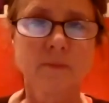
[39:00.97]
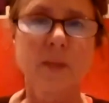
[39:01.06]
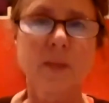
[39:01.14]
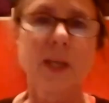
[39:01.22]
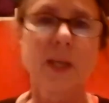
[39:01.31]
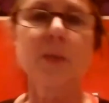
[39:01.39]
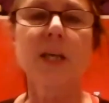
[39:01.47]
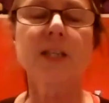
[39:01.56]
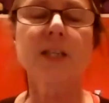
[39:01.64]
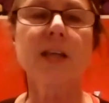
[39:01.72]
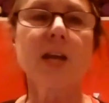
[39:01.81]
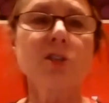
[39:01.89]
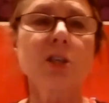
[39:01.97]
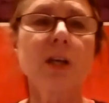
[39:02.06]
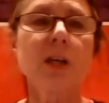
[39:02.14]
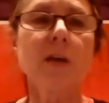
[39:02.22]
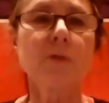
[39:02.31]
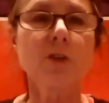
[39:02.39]
Keep the
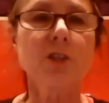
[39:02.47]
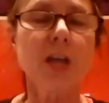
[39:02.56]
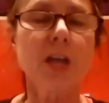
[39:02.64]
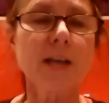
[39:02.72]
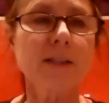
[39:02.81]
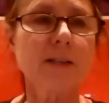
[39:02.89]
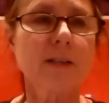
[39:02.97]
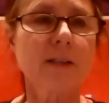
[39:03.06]
intention of your chest